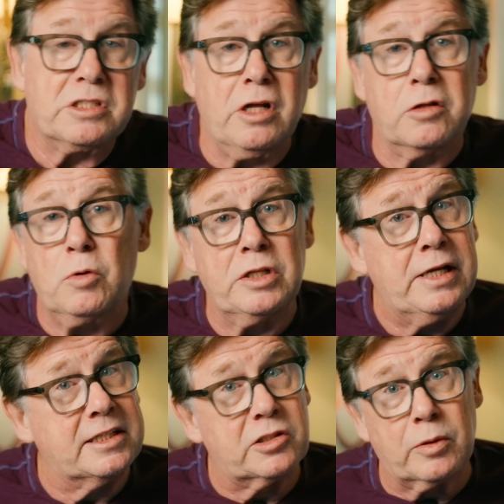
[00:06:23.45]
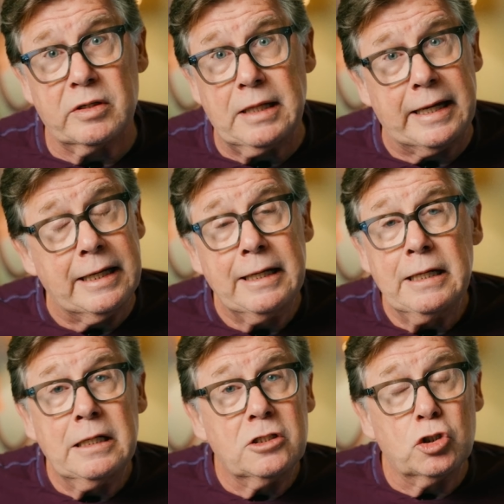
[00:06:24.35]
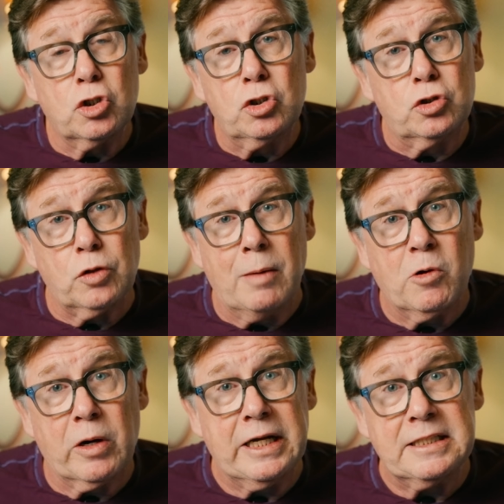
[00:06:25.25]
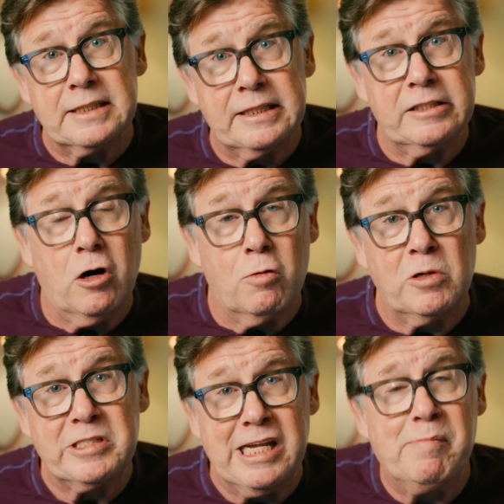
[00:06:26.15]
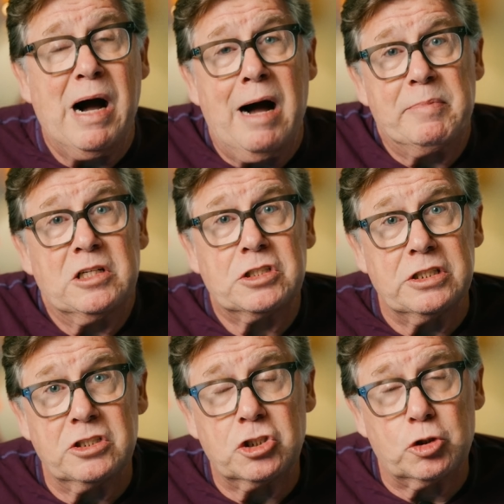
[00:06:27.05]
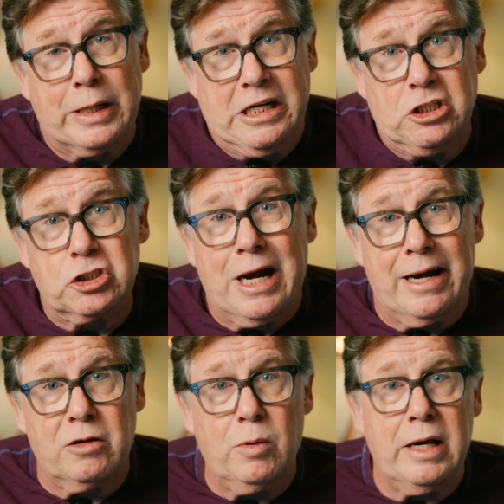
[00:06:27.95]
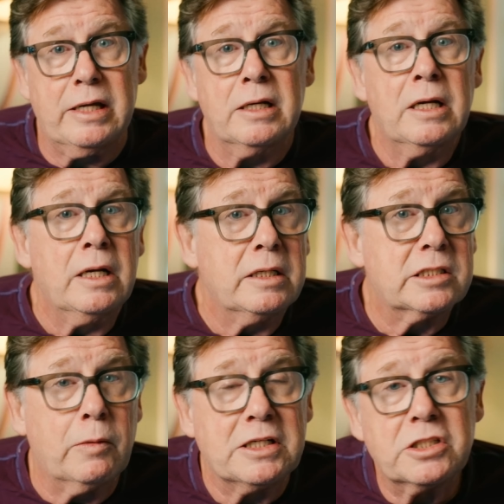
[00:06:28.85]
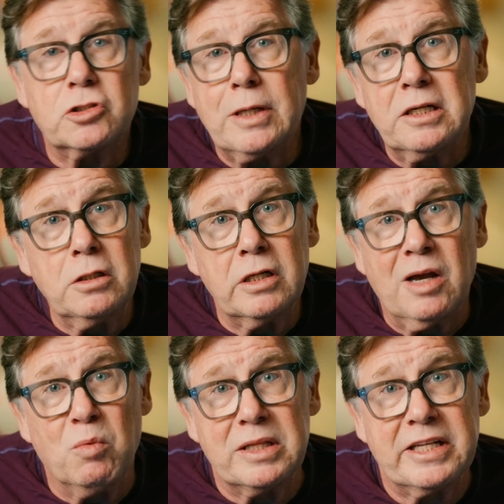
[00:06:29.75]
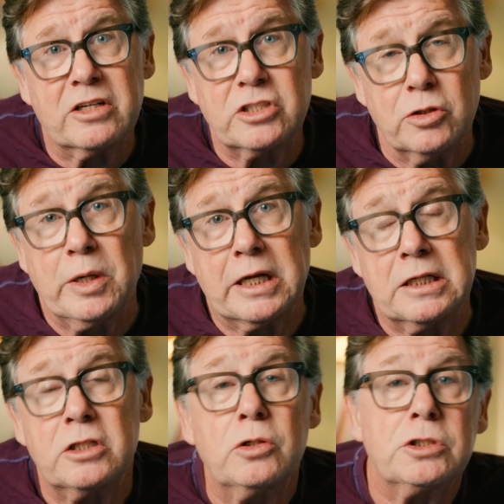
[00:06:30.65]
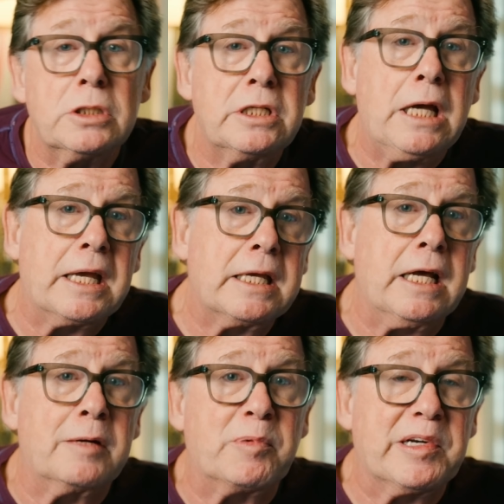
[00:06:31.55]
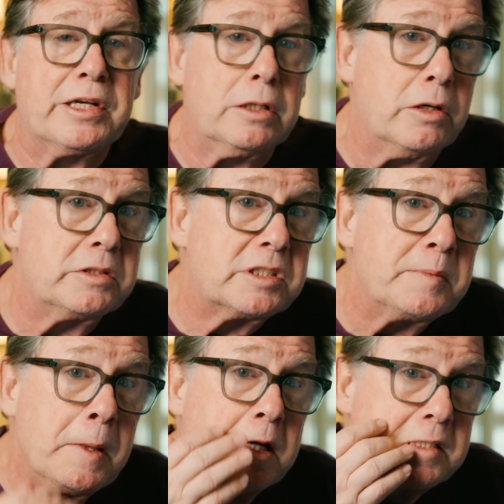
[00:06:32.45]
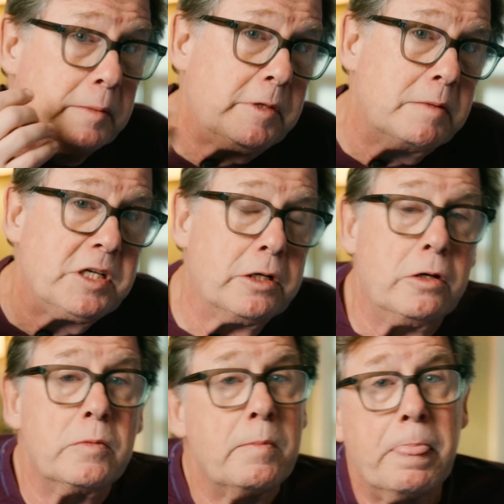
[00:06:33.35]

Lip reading: another one that's sort of like drum oriented and almost hip hop-ish in a strange kind of way. So I just try to look at what they're doing, and usually I can get it pretty close. Sometimes I don't.